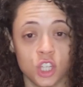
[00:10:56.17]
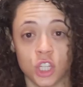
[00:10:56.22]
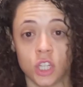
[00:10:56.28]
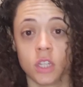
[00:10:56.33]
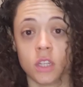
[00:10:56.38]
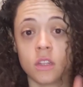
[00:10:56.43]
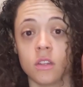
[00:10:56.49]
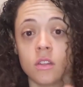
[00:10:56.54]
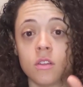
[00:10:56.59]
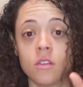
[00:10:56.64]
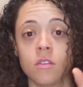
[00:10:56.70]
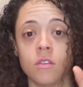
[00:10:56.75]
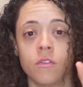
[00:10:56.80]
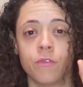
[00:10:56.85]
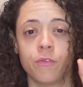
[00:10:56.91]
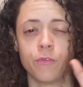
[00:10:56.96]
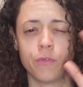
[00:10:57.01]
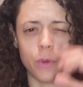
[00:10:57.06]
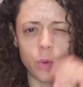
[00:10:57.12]

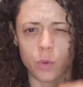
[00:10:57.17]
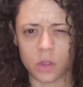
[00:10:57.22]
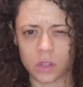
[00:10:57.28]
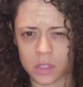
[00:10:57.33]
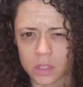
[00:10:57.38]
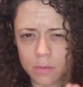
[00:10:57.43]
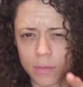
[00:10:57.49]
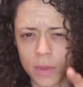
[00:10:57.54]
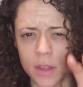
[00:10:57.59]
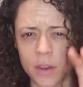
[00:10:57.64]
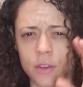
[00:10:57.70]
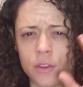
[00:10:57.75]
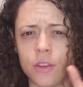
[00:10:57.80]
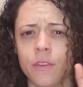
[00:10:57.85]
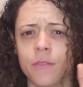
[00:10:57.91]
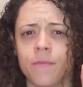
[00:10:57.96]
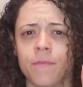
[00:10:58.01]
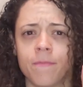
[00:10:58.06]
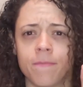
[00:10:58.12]
chill, focus
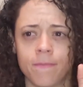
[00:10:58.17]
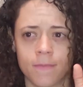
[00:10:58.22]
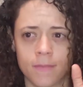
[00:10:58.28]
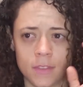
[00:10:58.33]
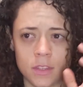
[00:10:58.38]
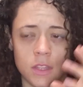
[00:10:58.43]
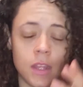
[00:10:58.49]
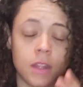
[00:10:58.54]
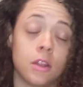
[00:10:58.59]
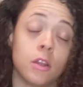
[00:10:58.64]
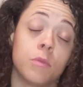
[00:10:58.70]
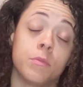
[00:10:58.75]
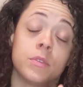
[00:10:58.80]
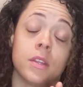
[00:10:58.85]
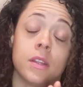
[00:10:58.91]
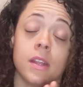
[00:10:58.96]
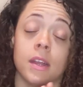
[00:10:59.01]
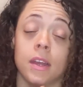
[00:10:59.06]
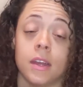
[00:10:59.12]
better, so that
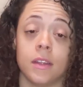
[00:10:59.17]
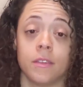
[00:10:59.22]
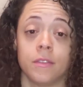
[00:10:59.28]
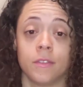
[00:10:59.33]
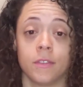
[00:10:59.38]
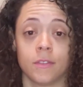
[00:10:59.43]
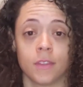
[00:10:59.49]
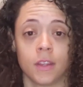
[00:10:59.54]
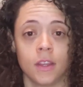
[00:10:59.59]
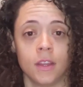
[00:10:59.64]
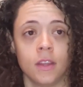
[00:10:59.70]
helps a lot.